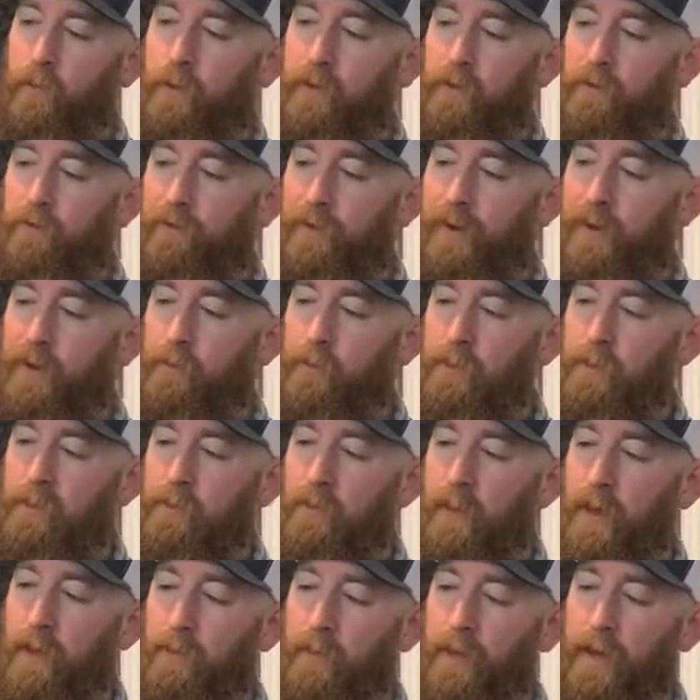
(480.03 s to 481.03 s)
with the frameless
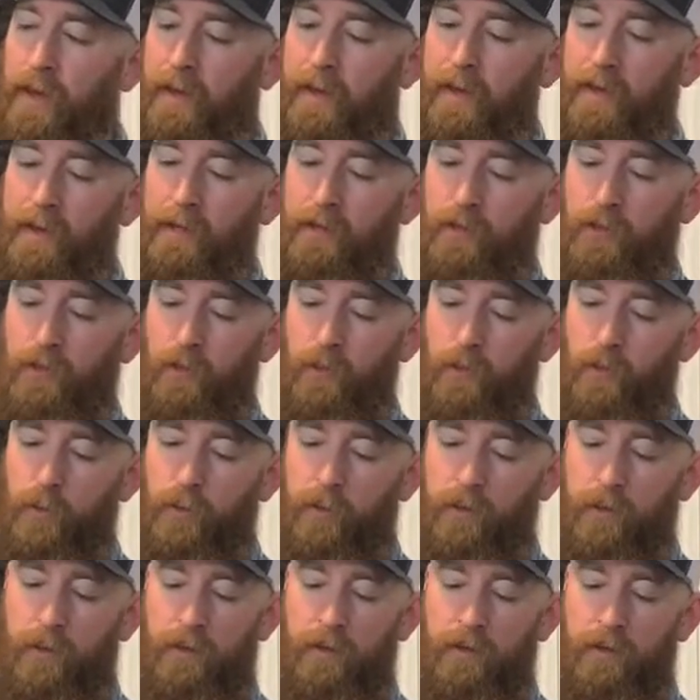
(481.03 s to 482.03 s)
backpack is you
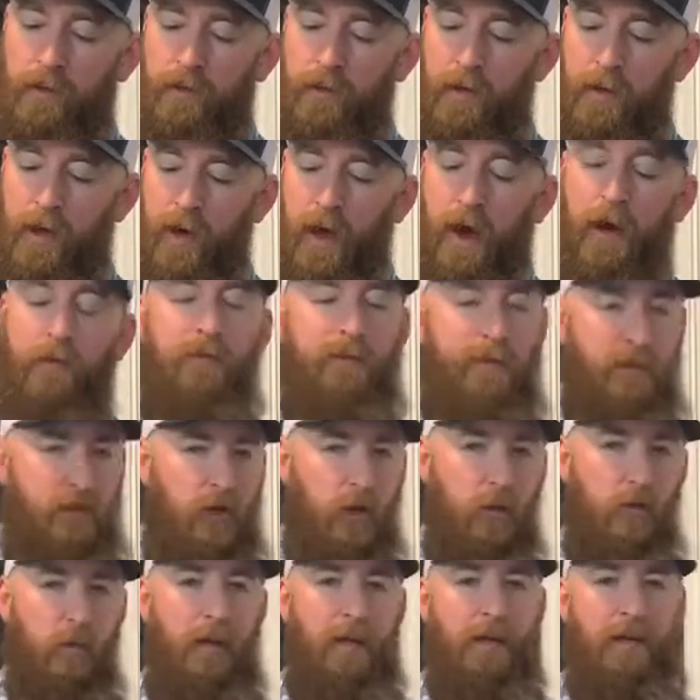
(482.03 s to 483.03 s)
really have to
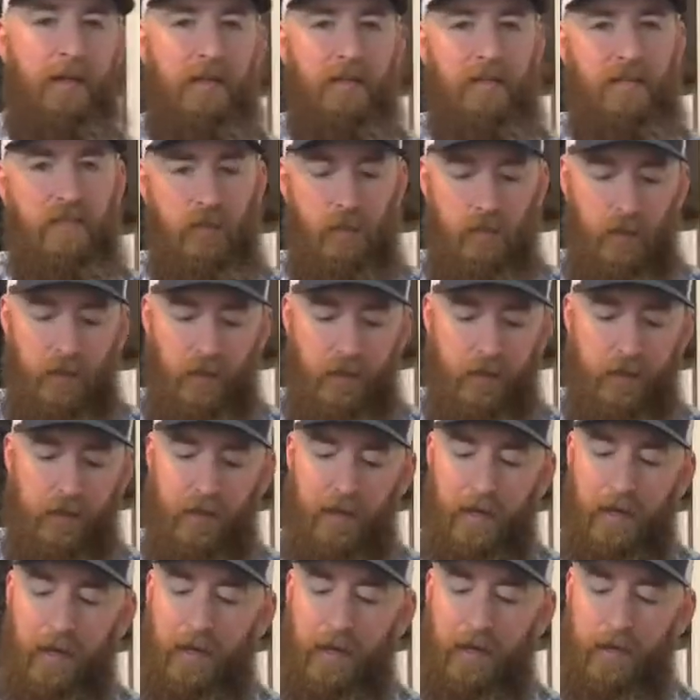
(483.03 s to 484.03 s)
start being
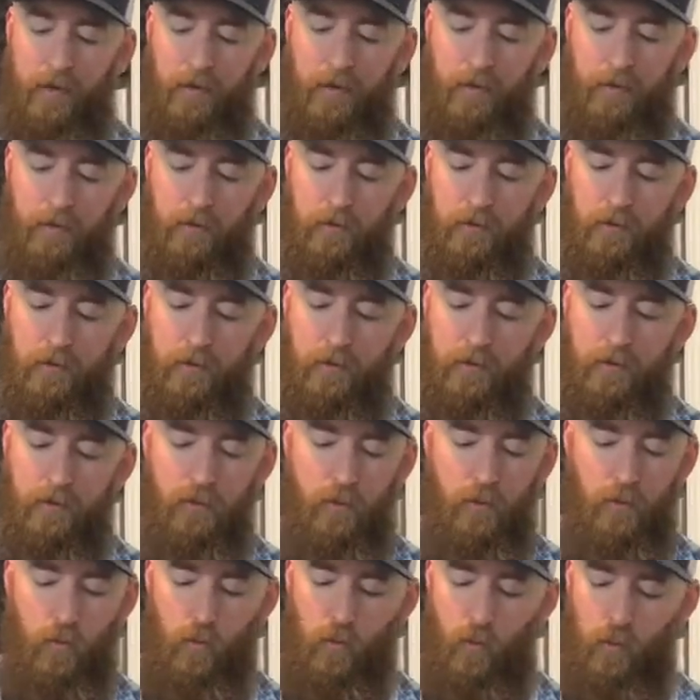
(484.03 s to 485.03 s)
disciplined and
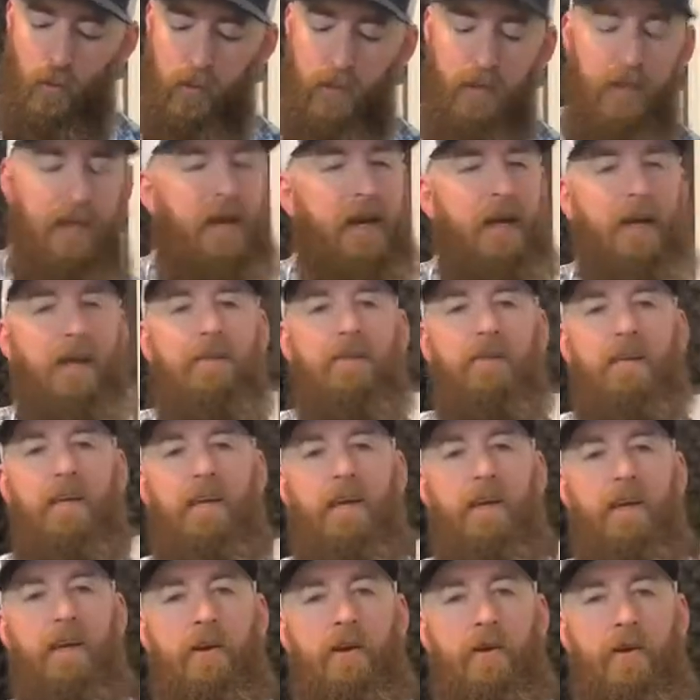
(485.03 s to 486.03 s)
really kind
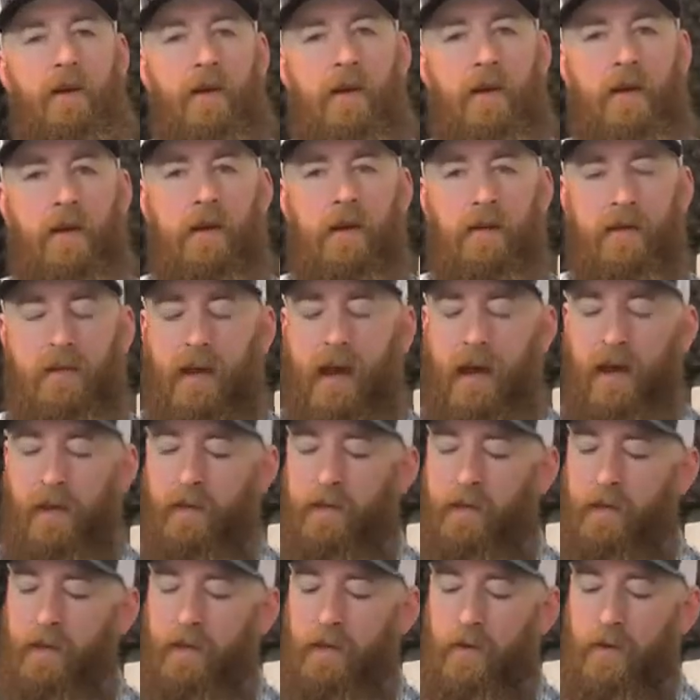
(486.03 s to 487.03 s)
of
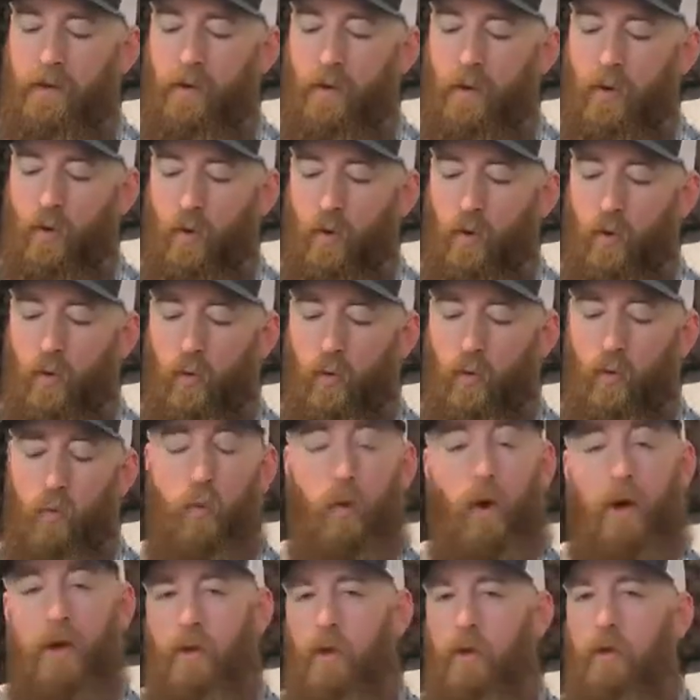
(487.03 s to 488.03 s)
dial in
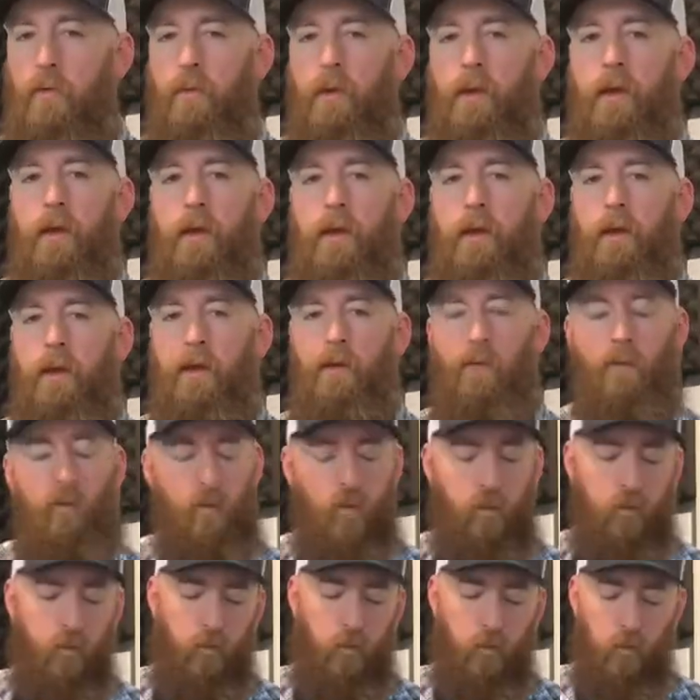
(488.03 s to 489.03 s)
what you need
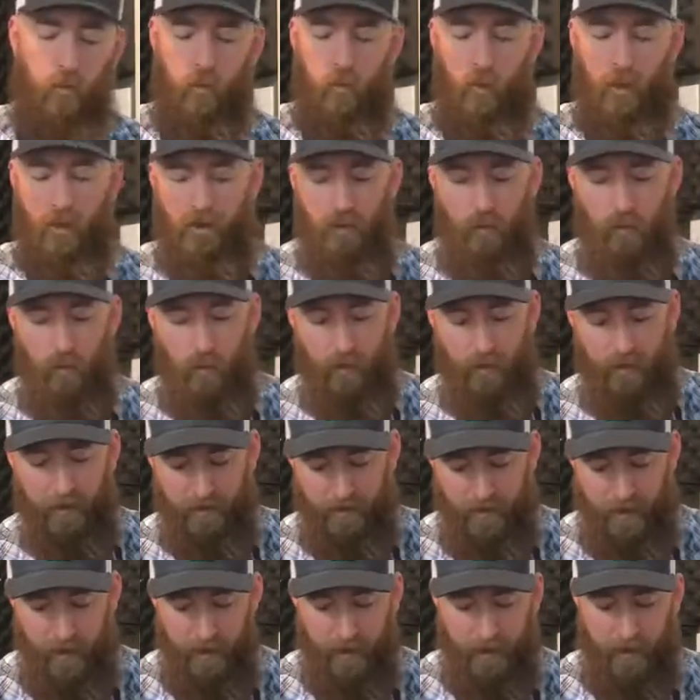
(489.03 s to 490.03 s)
and what you want
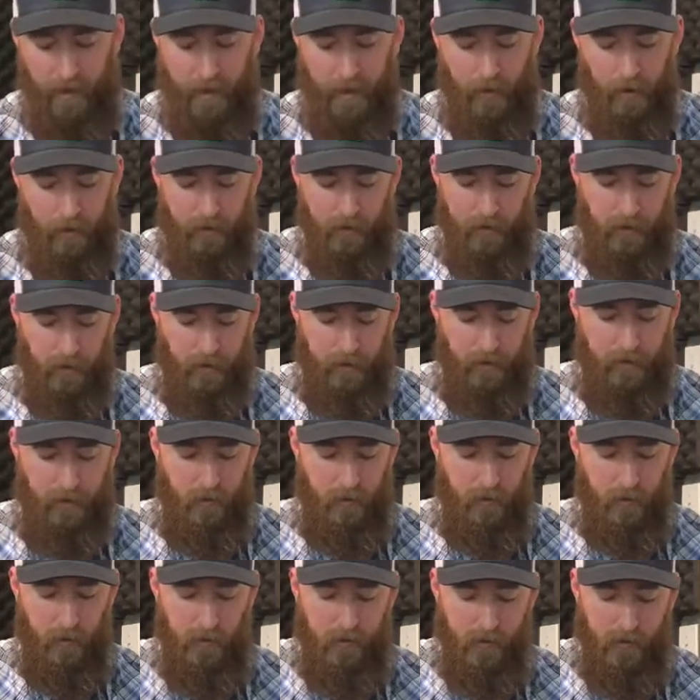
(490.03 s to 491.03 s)
to take out on the
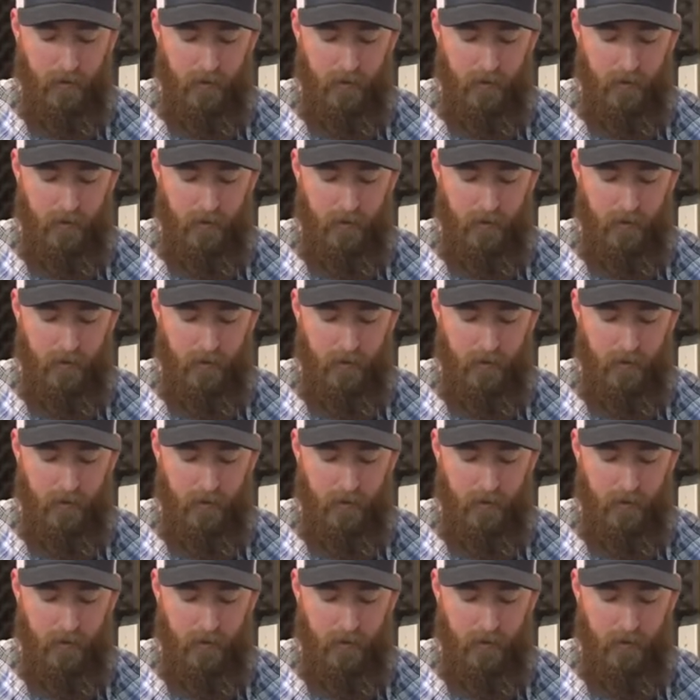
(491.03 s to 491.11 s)
trail.